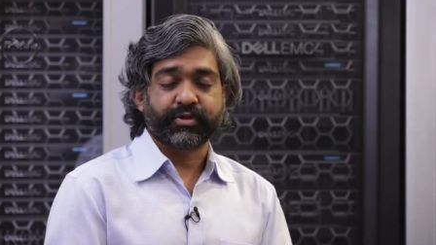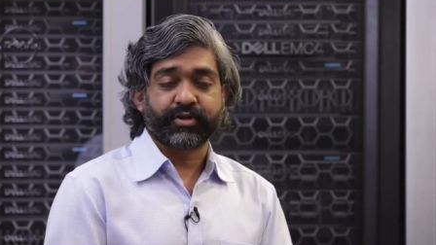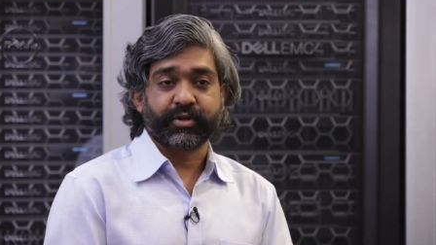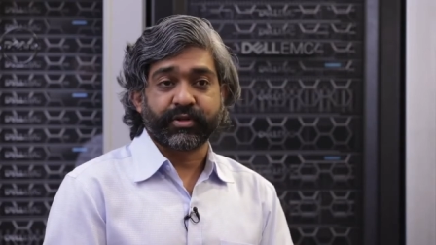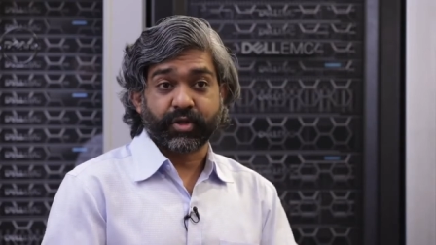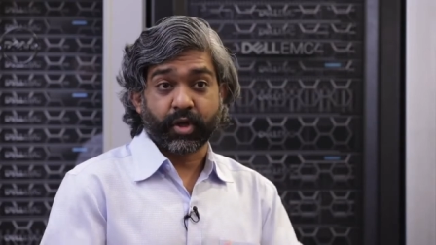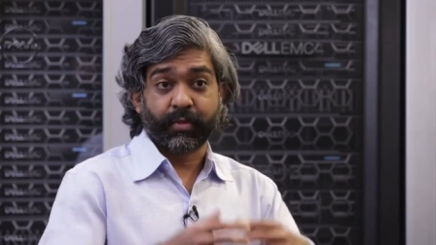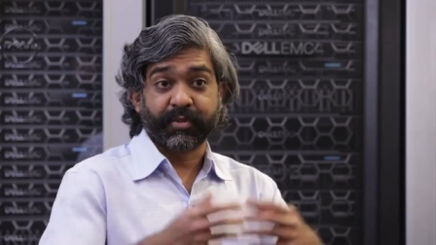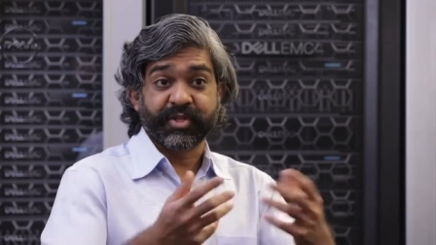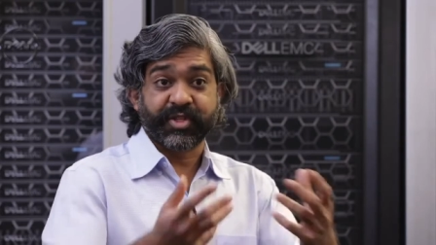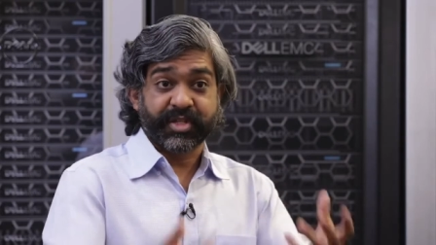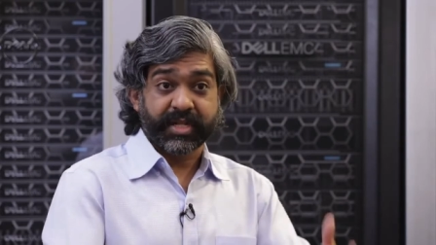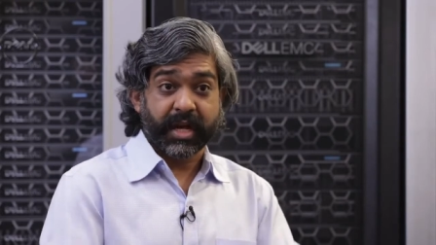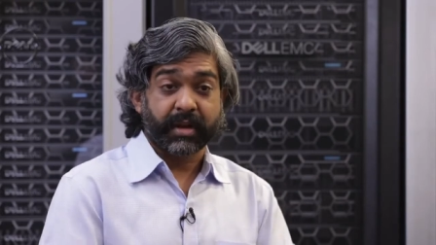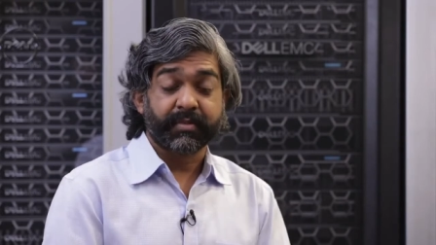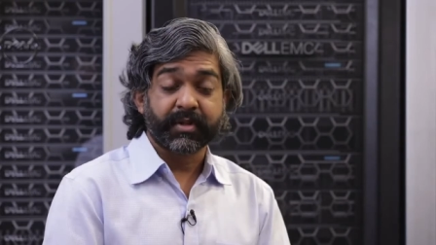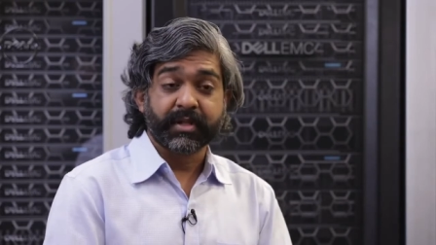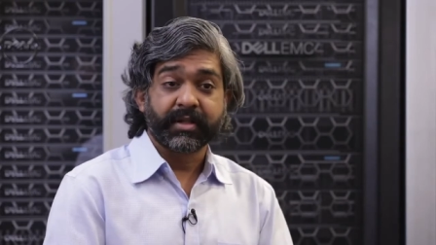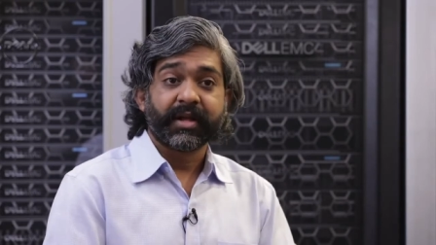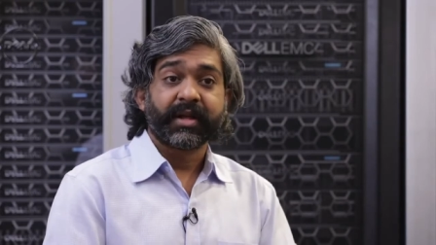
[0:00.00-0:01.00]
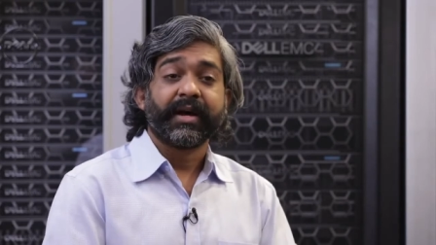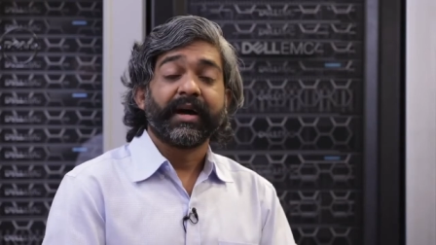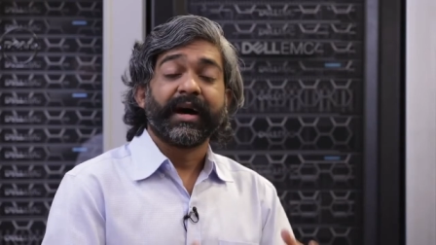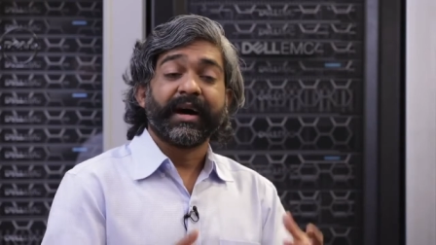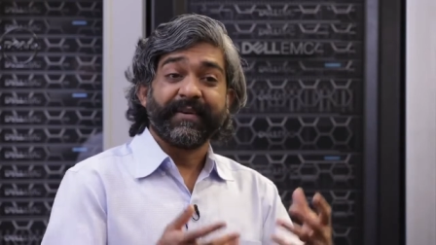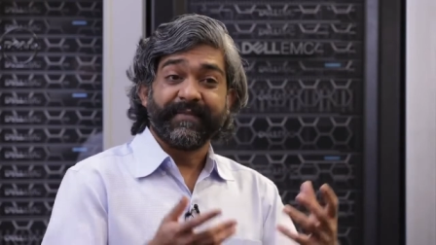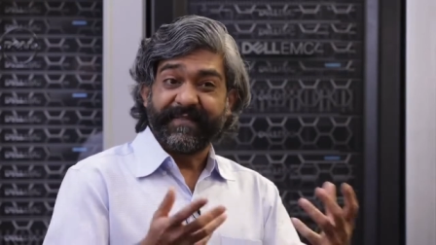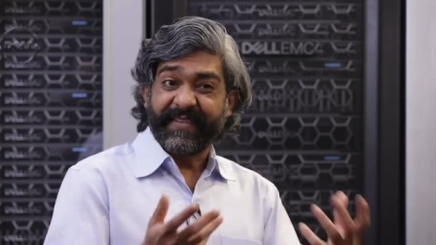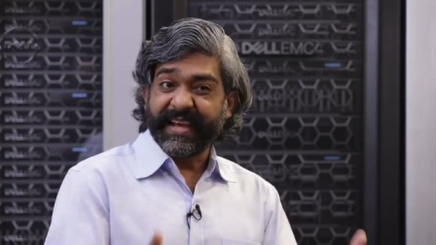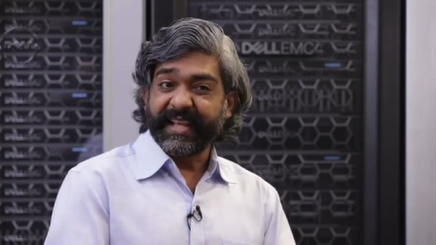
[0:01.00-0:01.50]
so it's almost double
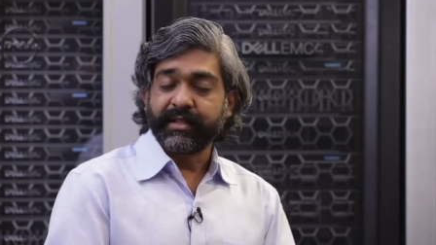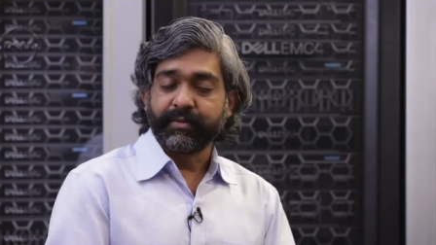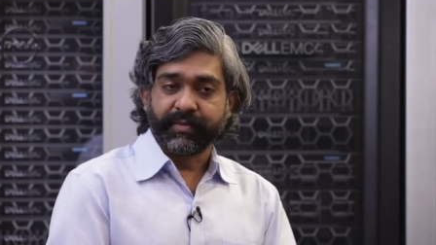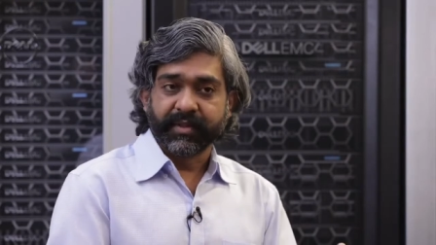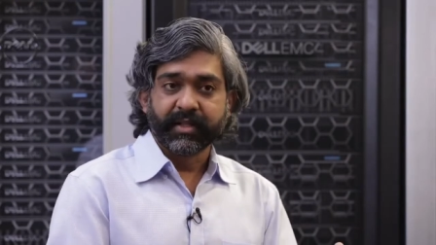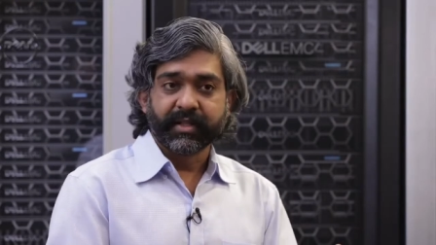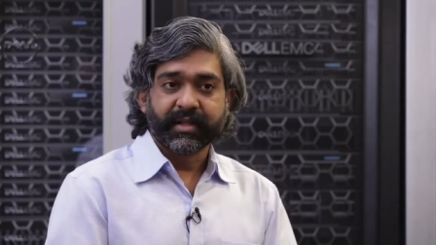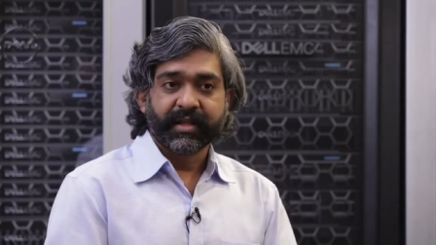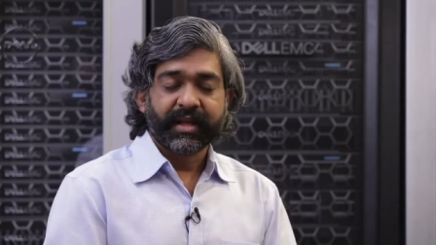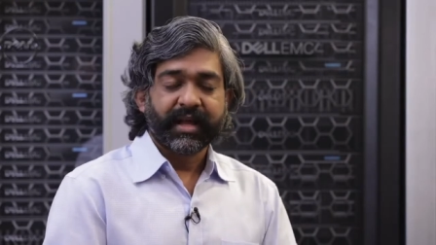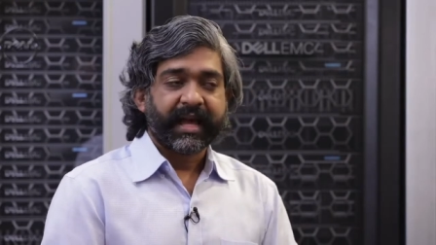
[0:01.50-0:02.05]
available